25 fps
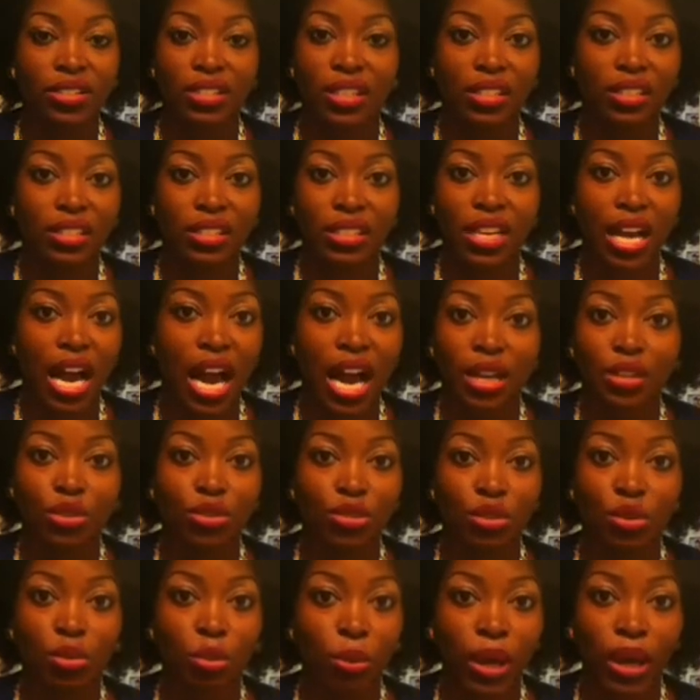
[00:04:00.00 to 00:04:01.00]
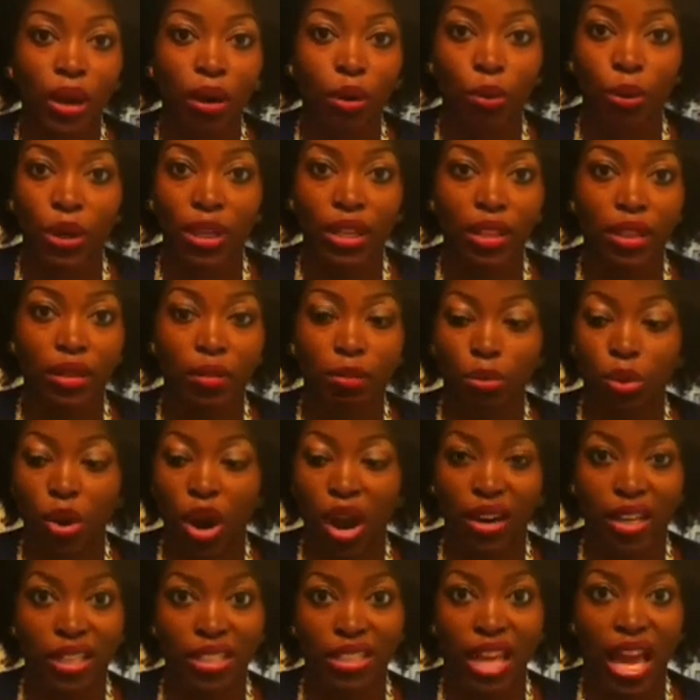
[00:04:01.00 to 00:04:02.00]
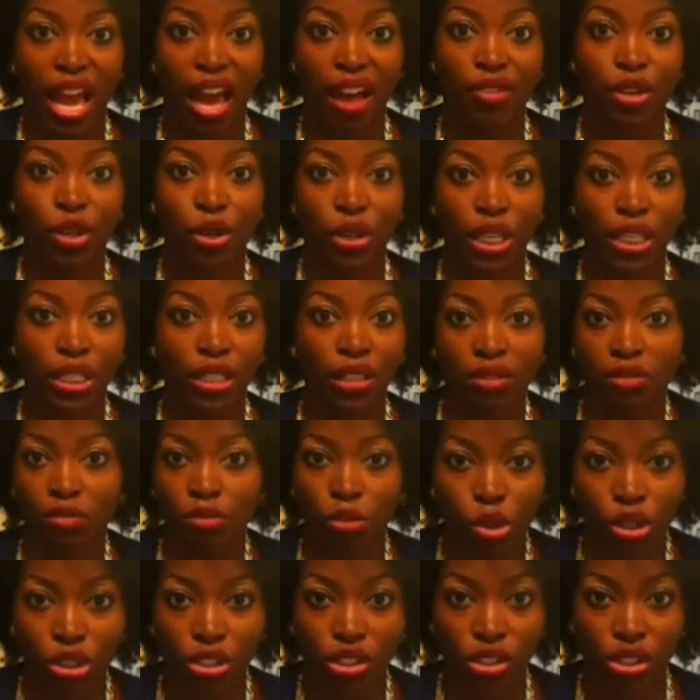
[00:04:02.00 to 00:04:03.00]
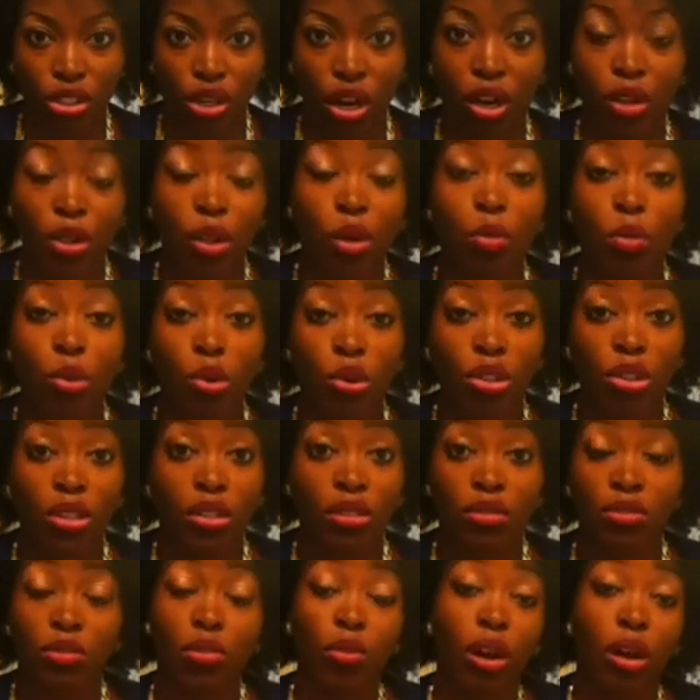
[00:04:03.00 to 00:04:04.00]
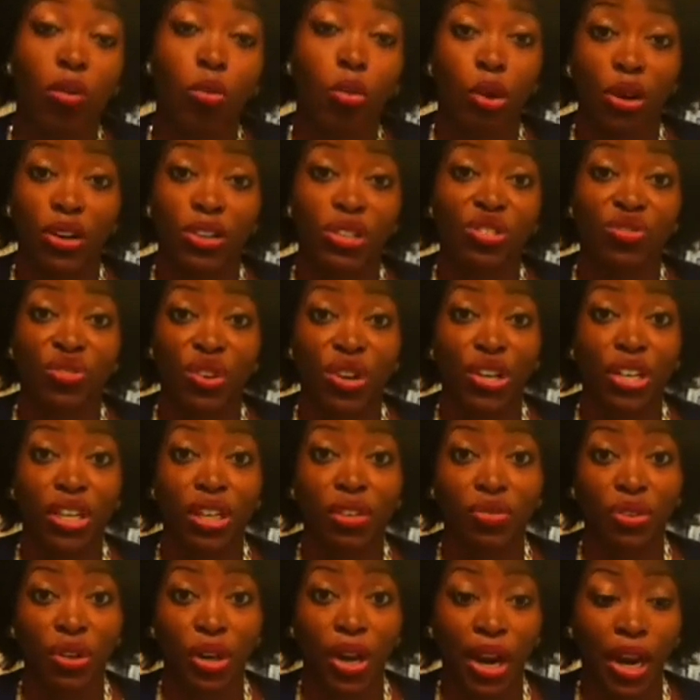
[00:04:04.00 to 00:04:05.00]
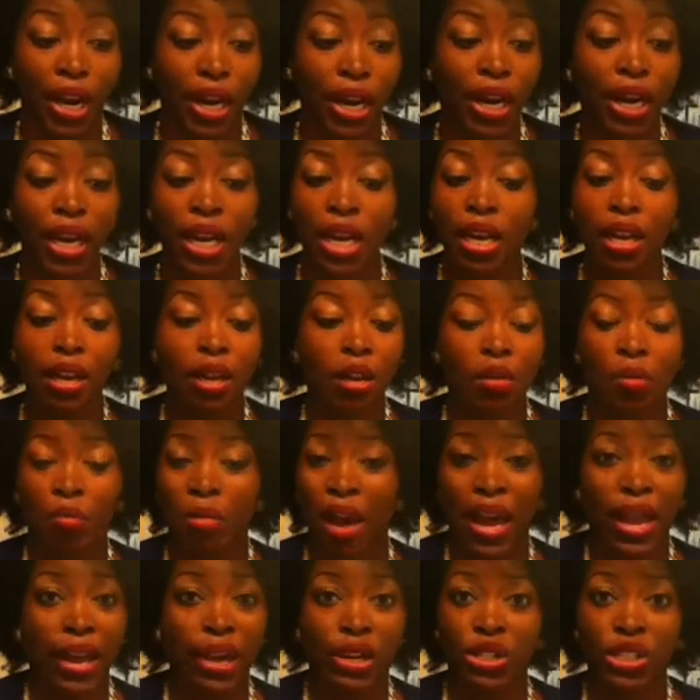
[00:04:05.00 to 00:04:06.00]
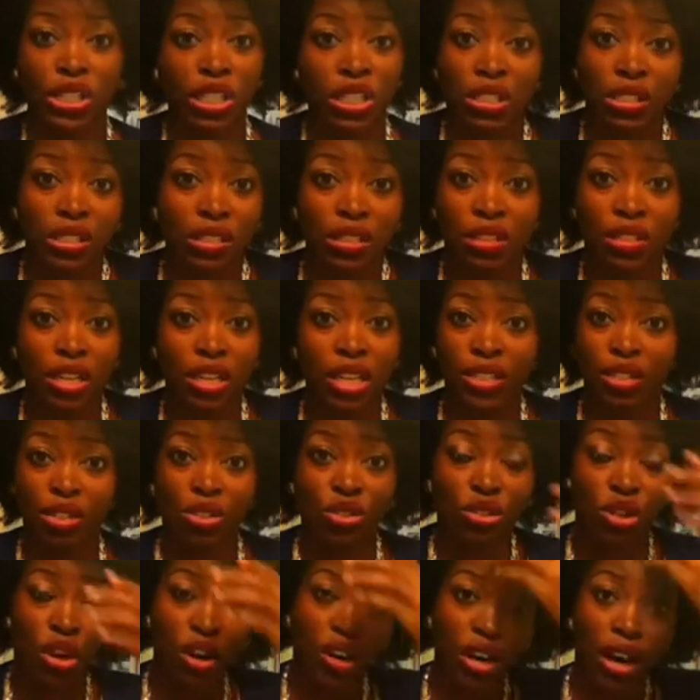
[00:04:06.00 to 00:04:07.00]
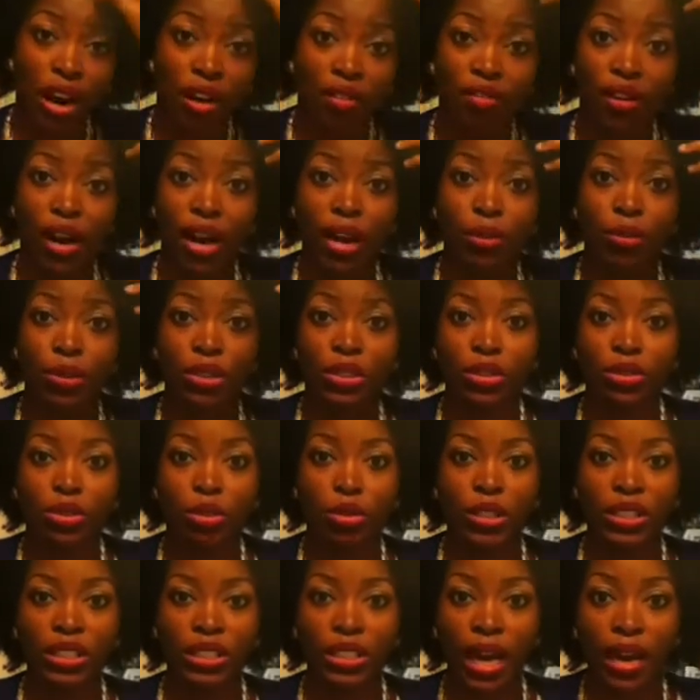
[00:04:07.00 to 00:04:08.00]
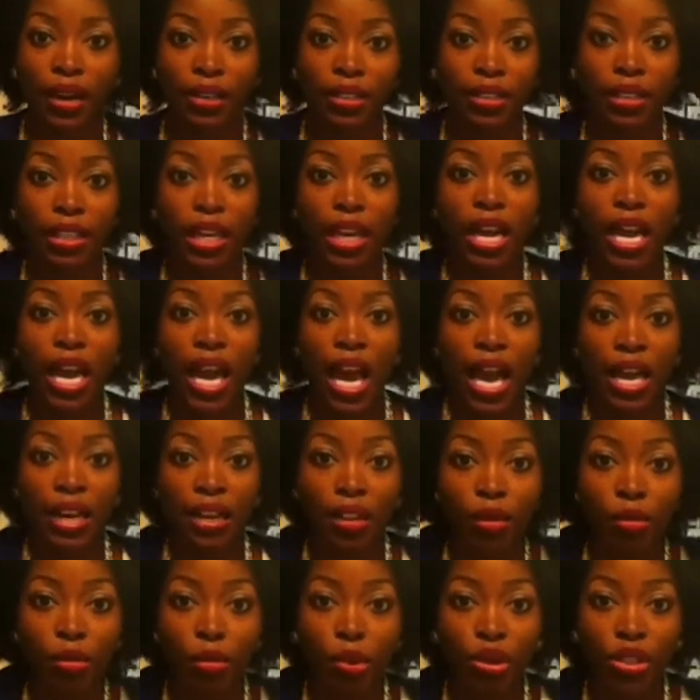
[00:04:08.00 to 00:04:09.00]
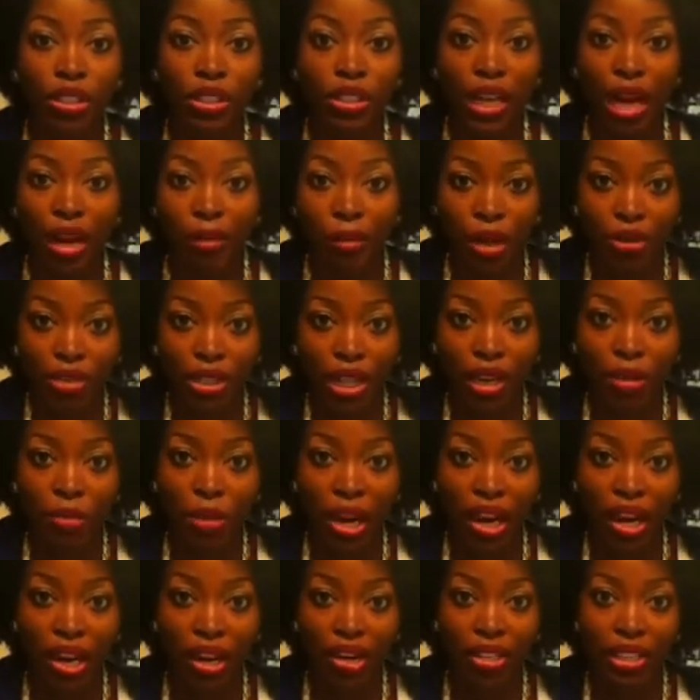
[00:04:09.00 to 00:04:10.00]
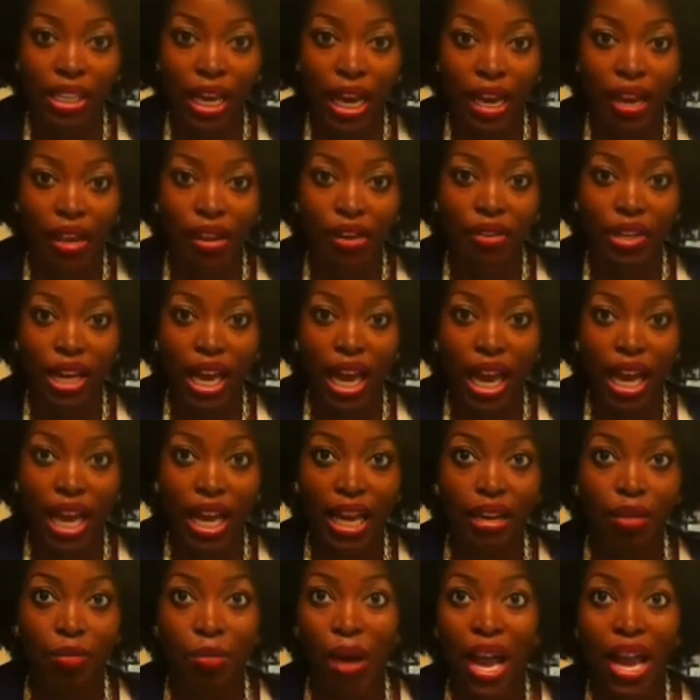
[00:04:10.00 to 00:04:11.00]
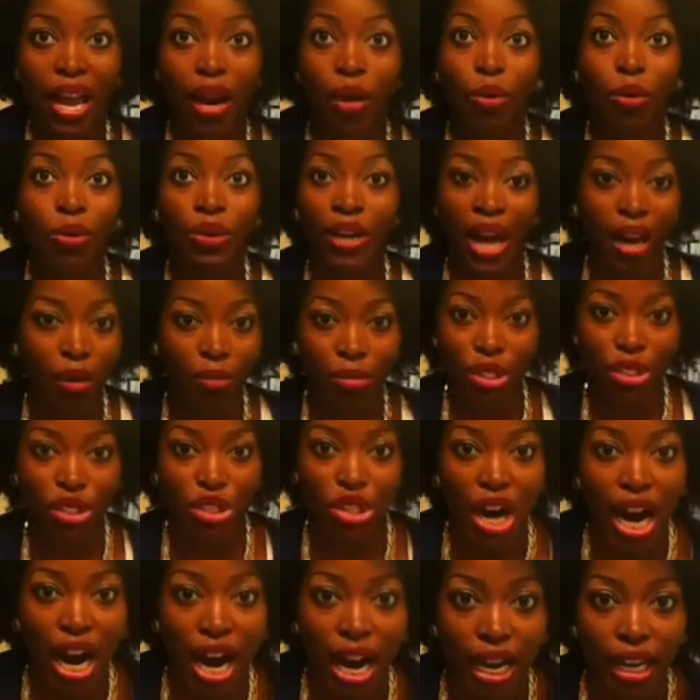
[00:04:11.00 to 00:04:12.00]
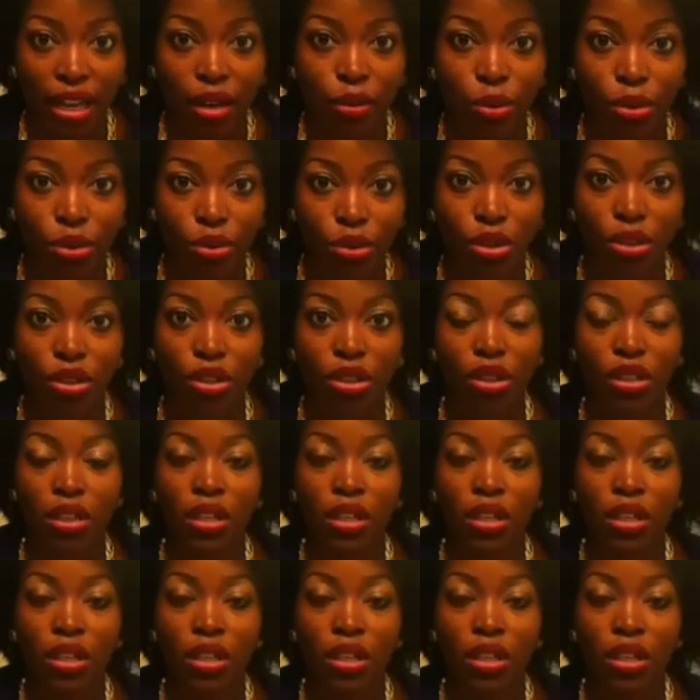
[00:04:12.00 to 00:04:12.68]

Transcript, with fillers: does not do well with products that have a great deal of moisture. Although water is very good for your hair, my hair just doesn't turn out right with the twist outs. And in the morning time, I'll take my hair down and my hair will not be dry. It will